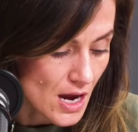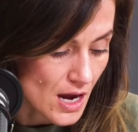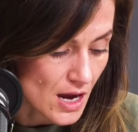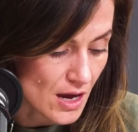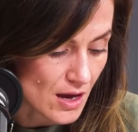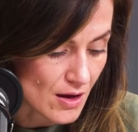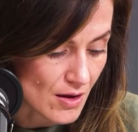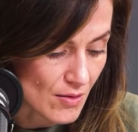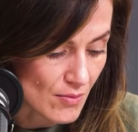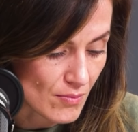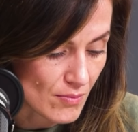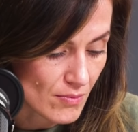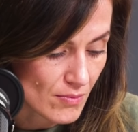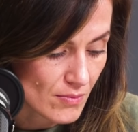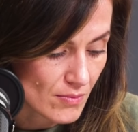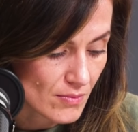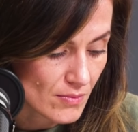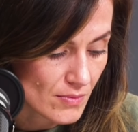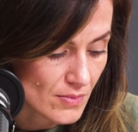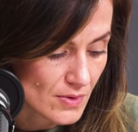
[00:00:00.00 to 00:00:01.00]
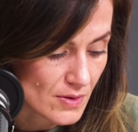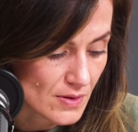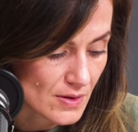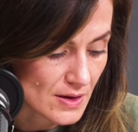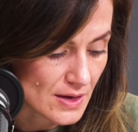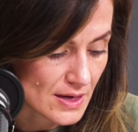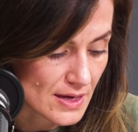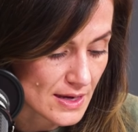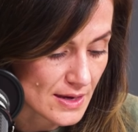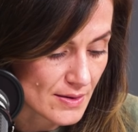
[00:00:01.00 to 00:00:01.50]

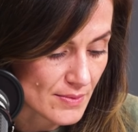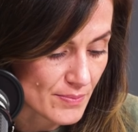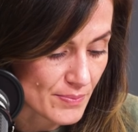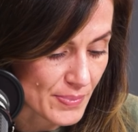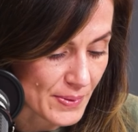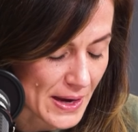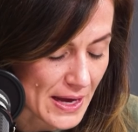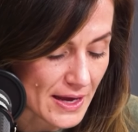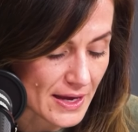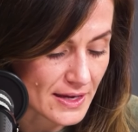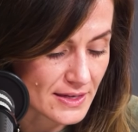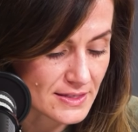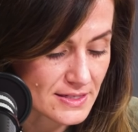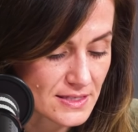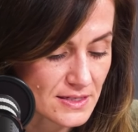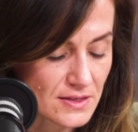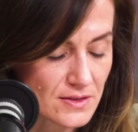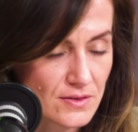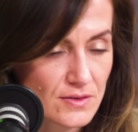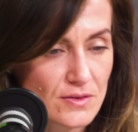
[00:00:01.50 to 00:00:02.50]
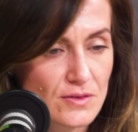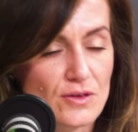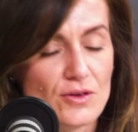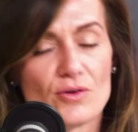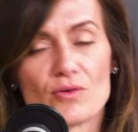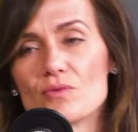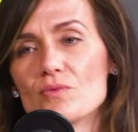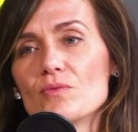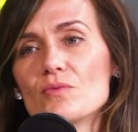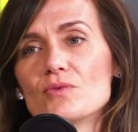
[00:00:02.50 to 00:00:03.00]
But, you
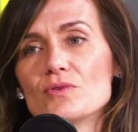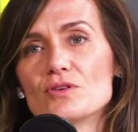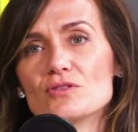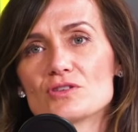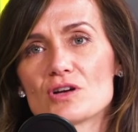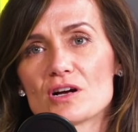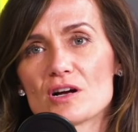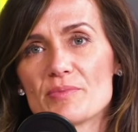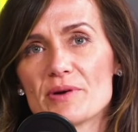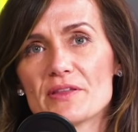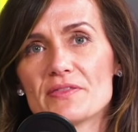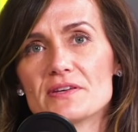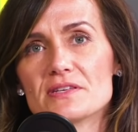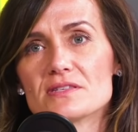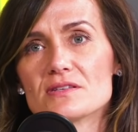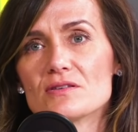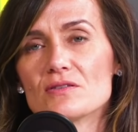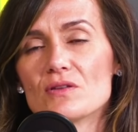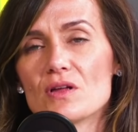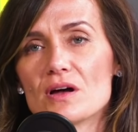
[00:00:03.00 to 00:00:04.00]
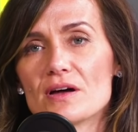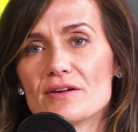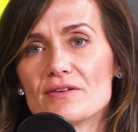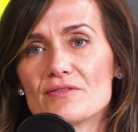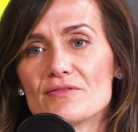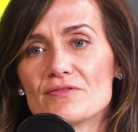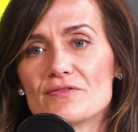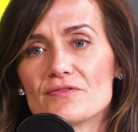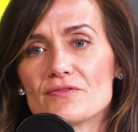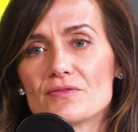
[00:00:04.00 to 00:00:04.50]
know, you talk about this in a lot
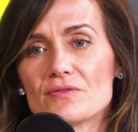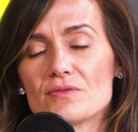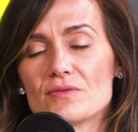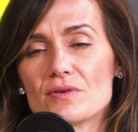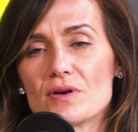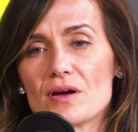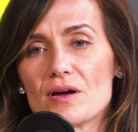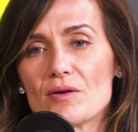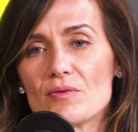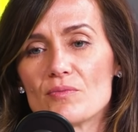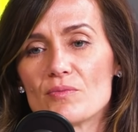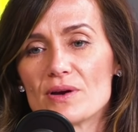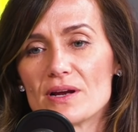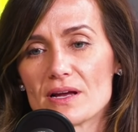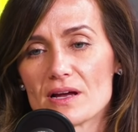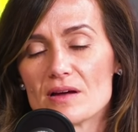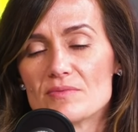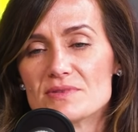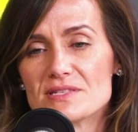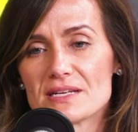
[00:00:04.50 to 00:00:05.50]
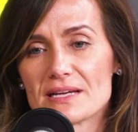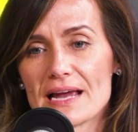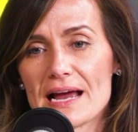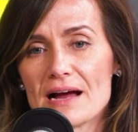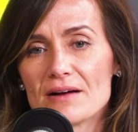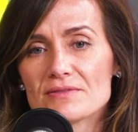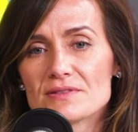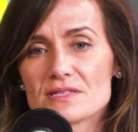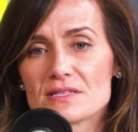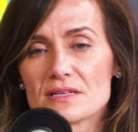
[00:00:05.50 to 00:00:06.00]
of, when it comes to
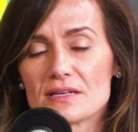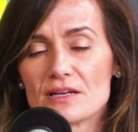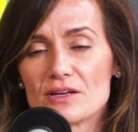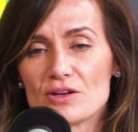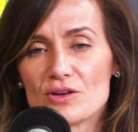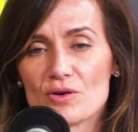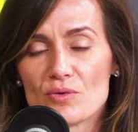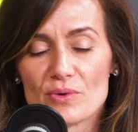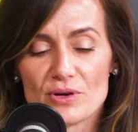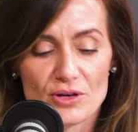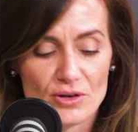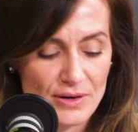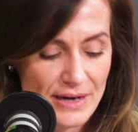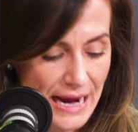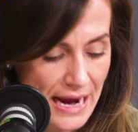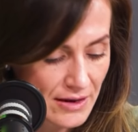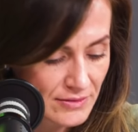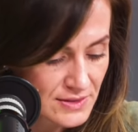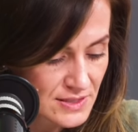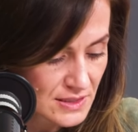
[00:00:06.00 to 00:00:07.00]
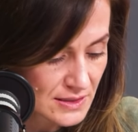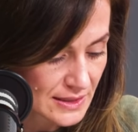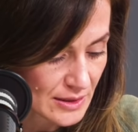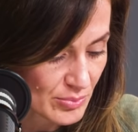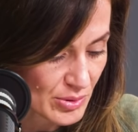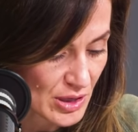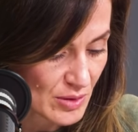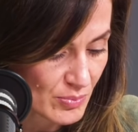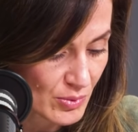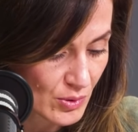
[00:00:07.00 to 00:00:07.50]
counseling, you know, when you're counseling
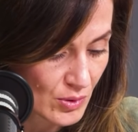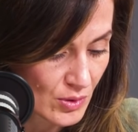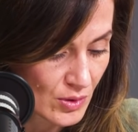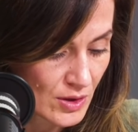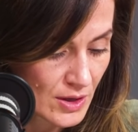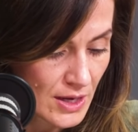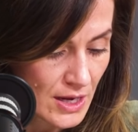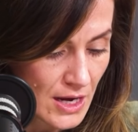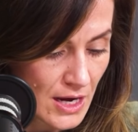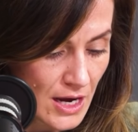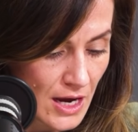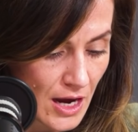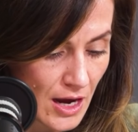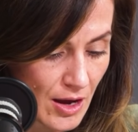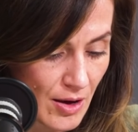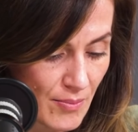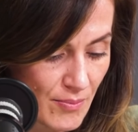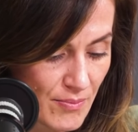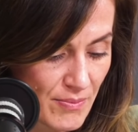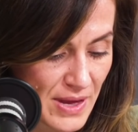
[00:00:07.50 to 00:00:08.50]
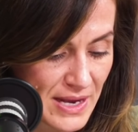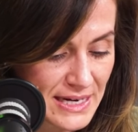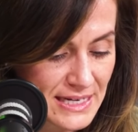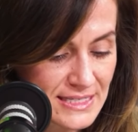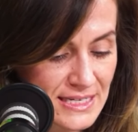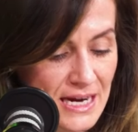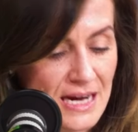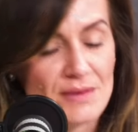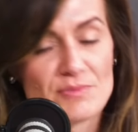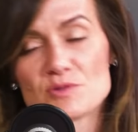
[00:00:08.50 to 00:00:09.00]
people, many
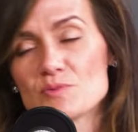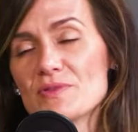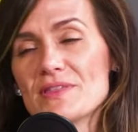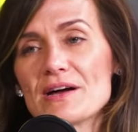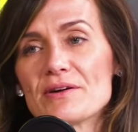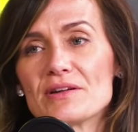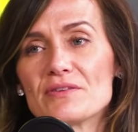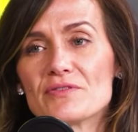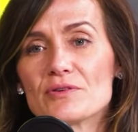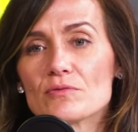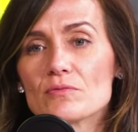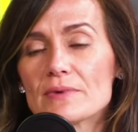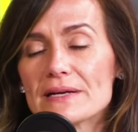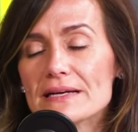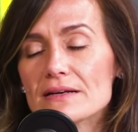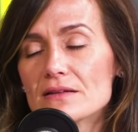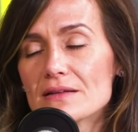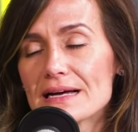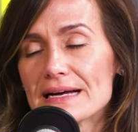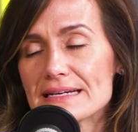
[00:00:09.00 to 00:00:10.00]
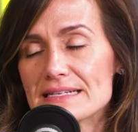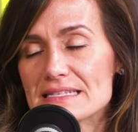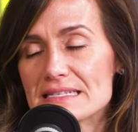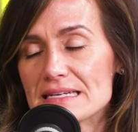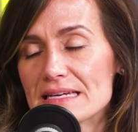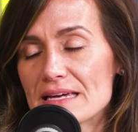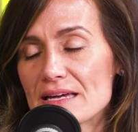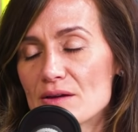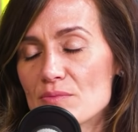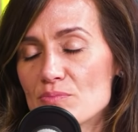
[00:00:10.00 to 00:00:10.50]
times without even
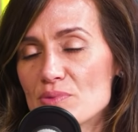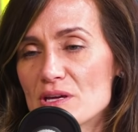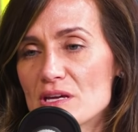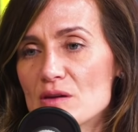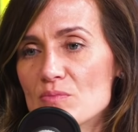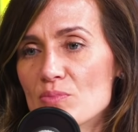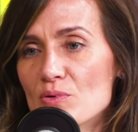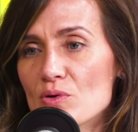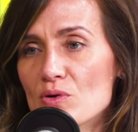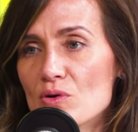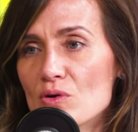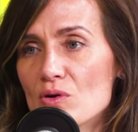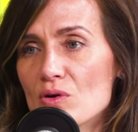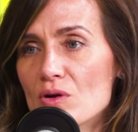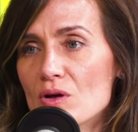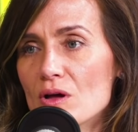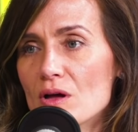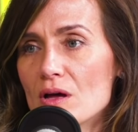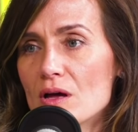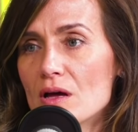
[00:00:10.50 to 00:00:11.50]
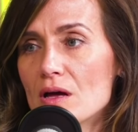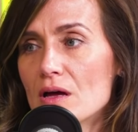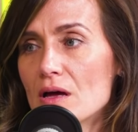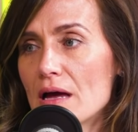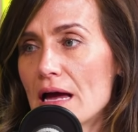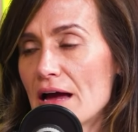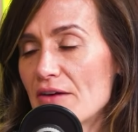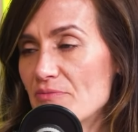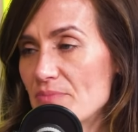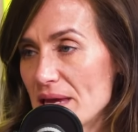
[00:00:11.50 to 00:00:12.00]
realizing it, people
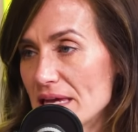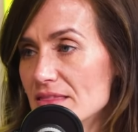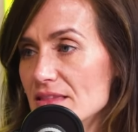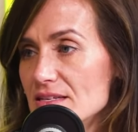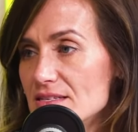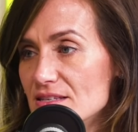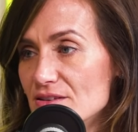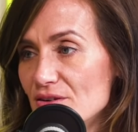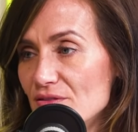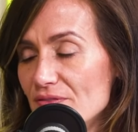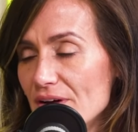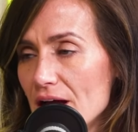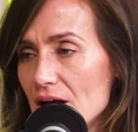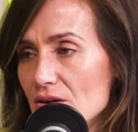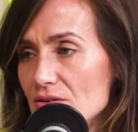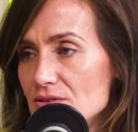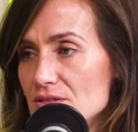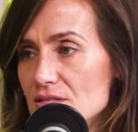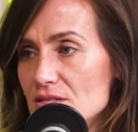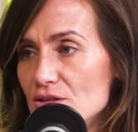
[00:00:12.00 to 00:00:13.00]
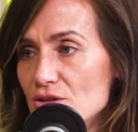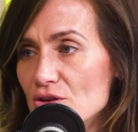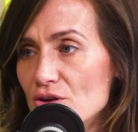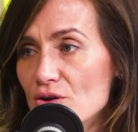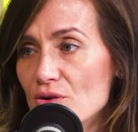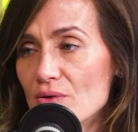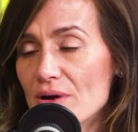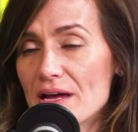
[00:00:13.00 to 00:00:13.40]
have made these inner vows, you know,